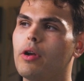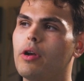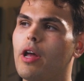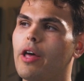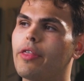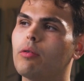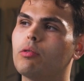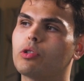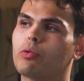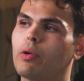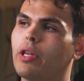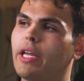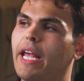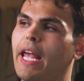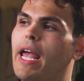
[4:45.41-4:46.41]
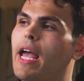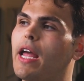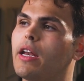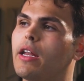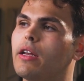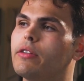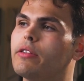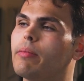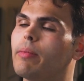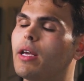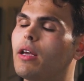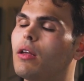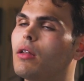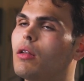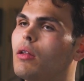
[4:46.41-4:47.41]
nothing was really handed to
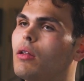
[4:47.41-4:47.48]
me,